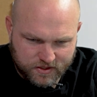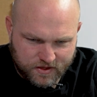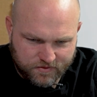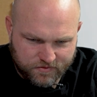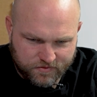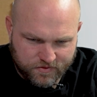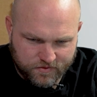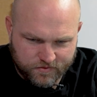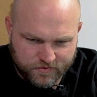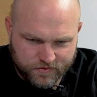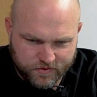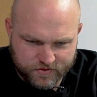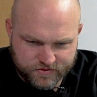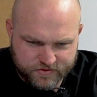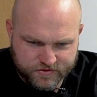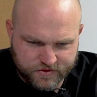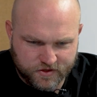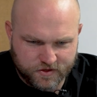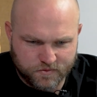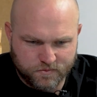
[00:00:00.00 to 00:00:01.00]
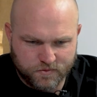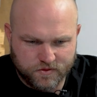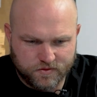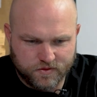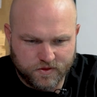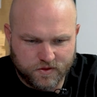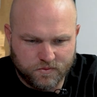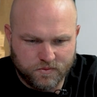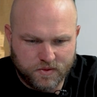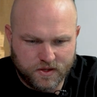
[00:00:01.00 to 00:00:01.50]
That front foot's starting to move a
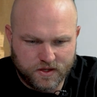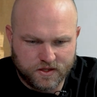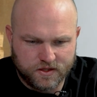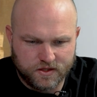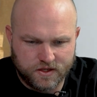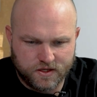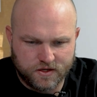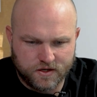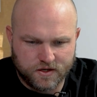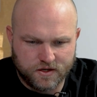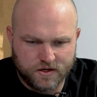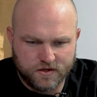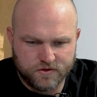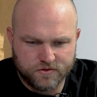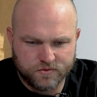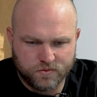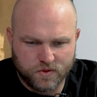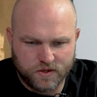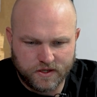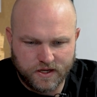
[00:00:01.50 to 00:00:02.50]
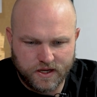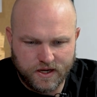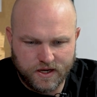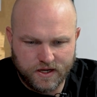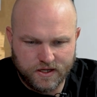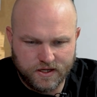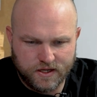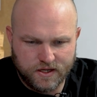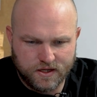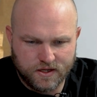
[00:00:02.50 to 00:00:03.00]
little bit cleaner. Here's
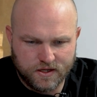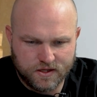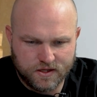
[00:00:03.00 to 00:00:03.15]
180.